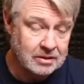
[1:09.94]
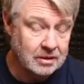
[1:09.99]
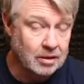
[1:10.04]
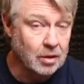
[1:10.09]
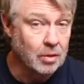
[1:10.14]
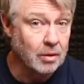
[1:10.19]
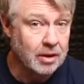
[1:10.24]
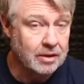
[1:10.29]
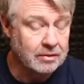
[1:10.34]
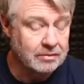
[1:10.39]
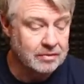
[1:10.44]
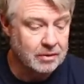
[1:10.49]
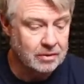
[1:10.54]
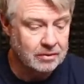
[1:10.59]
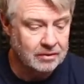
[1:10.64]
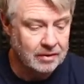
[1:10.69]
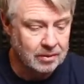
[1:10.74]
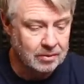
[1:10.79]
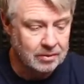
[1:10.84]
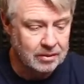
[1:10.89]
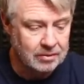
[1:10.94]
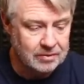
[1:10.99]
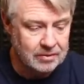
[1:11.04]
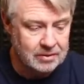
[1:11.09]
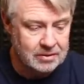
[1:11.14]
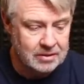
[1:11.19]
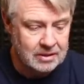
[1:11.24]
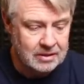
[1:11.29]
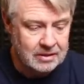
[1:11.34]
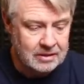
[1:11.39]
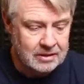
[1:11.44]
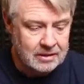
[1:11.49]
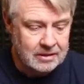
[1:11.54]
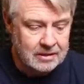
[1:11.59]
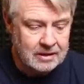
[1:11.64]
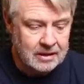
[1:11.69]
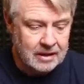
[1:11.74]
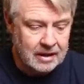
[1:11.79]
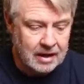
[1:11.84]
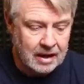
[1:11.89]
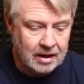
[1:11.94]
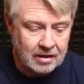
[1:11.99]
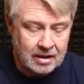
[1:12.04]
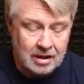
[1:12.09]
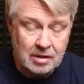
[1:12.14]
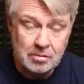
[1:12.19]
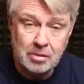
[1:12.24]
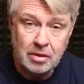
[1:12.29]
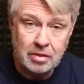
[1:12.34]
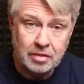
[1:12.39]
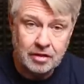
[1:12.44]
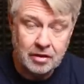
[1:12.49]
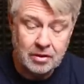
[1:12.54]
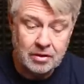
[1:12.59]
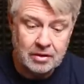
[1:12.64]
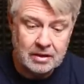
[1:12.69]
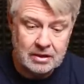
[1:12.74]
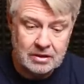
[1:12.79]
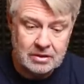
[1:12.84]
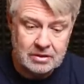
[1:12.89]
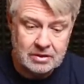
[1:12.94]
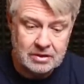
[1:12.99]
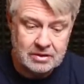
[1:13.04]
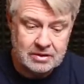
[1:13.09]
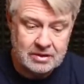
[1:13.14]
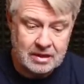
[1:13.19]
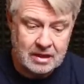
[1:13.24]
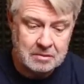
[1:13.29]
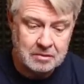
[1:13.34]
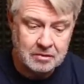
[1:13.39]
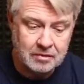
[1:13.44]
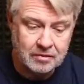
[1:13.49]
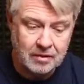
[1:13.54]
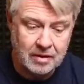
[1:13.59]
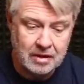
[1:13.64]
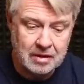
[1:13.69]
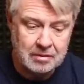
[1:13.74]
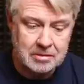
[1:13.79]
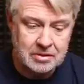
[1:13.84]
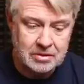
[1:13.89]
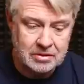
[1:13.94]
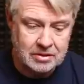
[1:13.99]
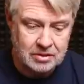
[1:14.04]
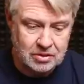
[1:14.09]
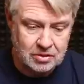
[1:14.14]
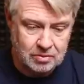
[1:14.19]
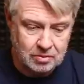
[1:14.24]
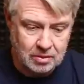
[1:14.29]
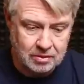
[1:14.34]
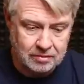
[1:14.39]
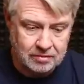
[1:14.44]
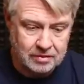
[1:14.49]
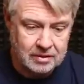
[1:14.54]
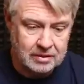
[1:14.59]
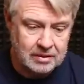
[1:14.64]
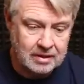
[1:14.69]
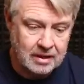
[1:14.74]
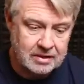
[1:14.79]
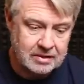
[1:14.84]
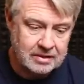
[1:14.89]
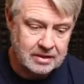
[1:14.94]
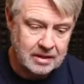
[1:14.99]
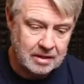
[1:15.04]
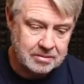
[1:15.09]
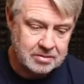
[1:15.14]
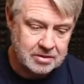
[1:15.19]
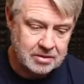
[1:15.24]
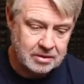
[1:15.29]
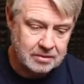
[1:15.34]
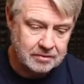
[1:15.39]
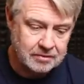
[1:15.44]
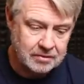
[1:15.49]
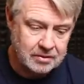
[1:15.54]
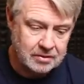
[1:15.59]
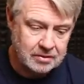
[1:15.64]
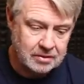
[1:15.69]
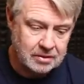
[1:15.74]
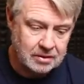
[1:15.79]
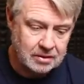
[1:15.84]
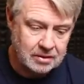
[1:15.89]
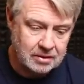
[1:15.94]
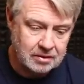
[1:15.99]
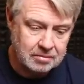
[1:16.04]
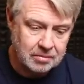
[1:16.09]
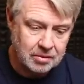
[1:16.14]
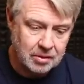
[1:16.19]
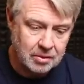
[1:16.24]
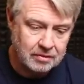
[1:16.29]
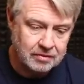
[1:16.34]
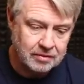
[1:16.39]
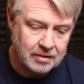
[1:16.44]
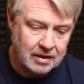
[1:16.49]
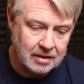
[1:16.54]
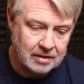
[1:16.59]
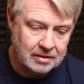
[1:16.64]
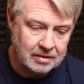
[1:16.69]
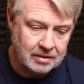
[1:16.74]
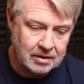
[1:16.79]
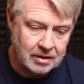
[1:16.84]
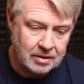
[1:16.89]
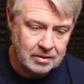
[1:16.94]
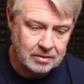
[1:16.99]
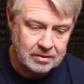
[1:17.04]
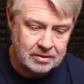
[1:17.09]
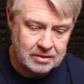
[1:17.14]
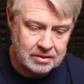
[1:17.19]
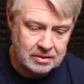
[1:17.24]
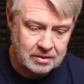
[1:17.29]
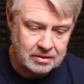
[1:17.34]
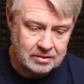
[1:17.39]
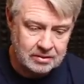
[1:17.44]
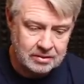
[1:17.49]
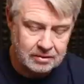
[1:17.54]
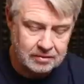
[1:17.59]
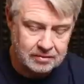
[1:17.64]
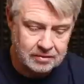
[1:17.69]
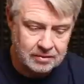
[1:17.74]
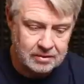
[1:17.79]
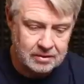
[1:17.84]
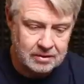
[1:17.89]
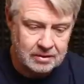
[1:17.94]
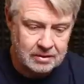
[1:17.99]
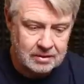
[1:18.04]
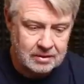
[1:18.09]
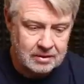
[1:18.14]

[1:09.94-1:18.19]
quite a few of our woofers. Our M130 is the same frame as this woofer. The dust cap's different. The profile of the cone is a little different,